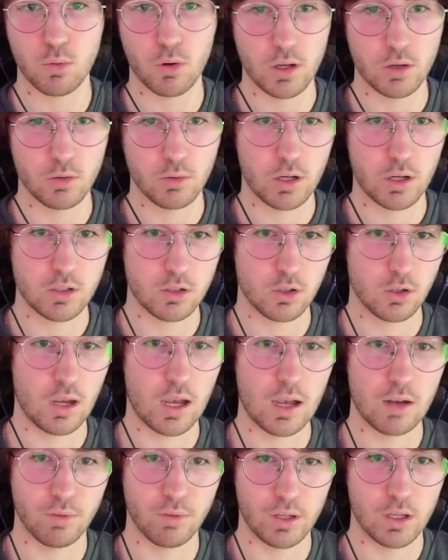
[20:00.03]
right? So you
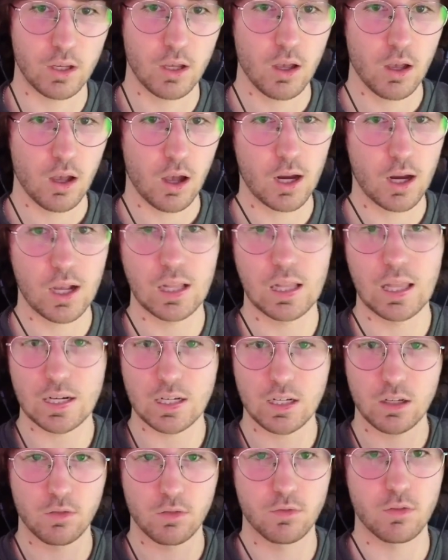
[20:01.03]
have like a
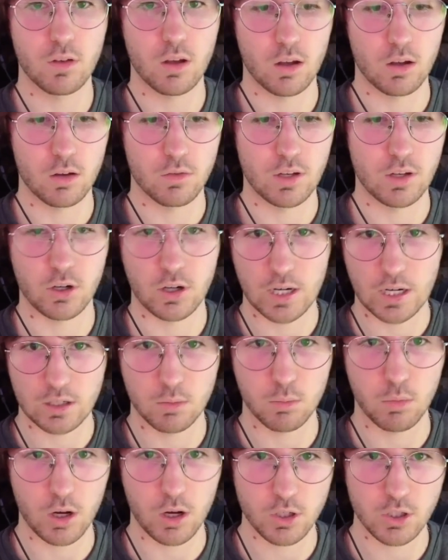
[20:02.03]
collective of interconnected
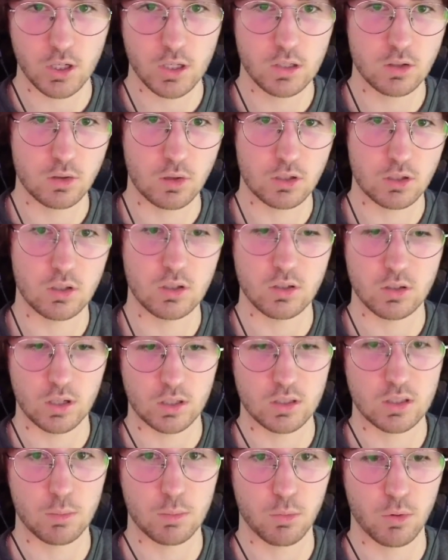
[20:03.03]
blockchains, right? So this is like
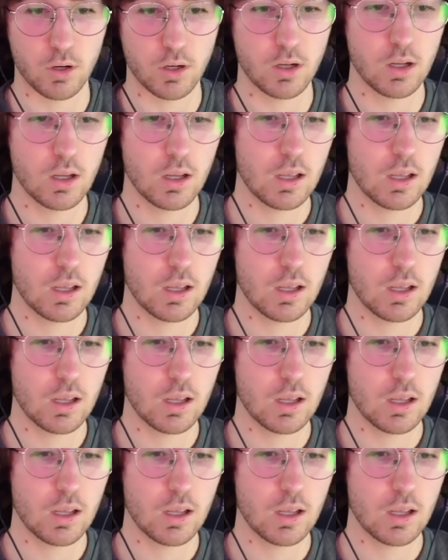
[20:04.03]
step one.